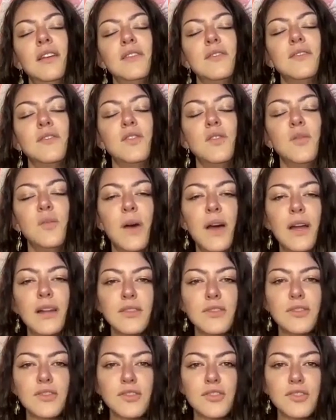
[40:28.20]
It's too
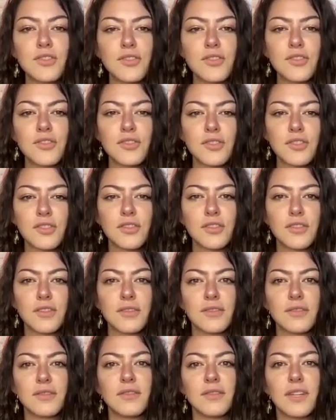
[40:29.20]
much.
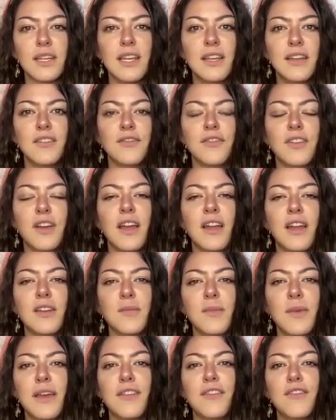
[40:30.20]
I need to
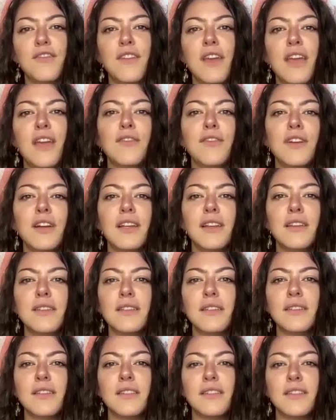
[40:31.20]
find my
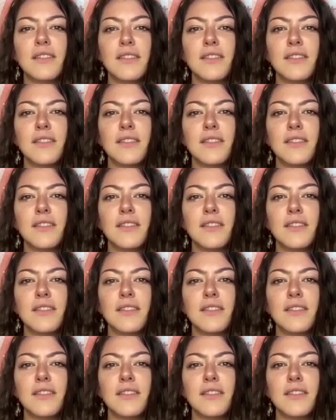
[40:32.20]
favorite